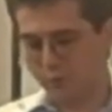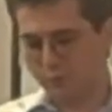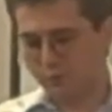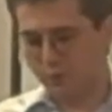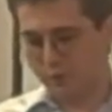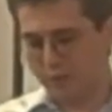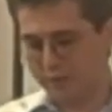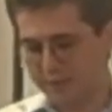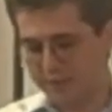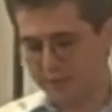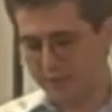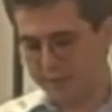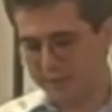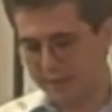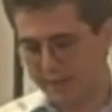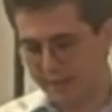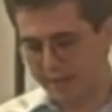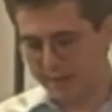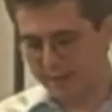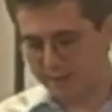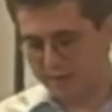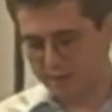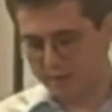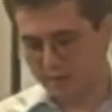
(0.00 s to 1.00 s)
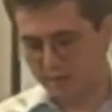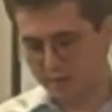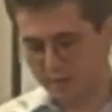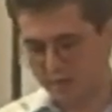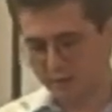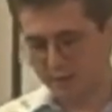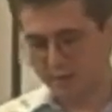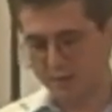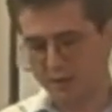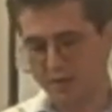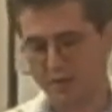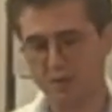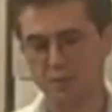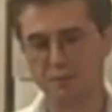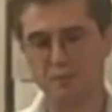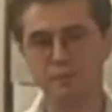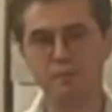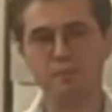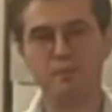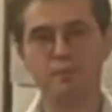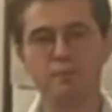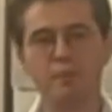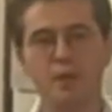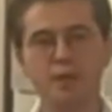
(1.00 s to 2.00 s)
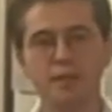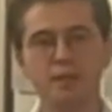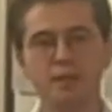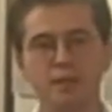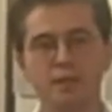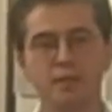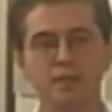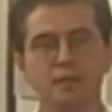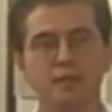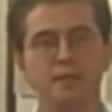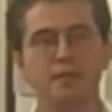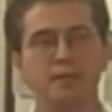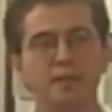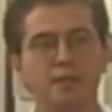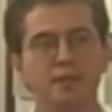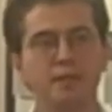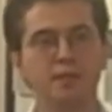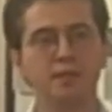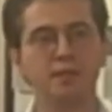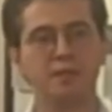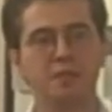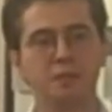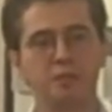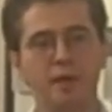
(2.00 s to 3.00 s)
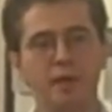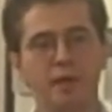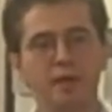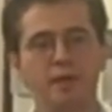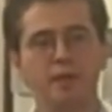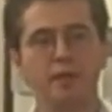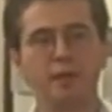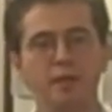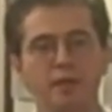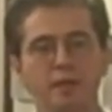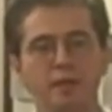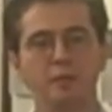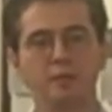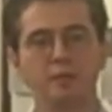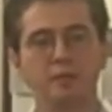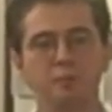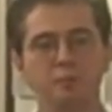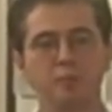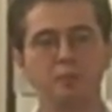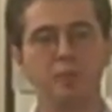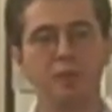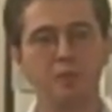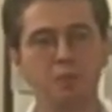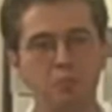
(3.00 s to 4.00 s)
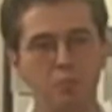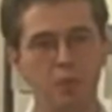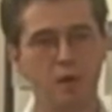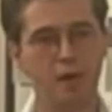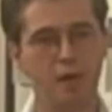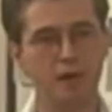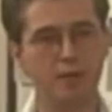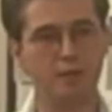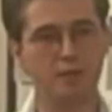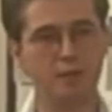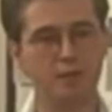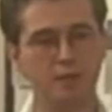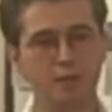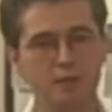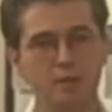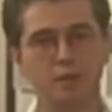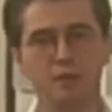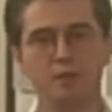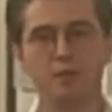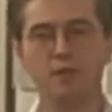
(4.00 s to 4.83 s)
we see that marketers are still spending big bucks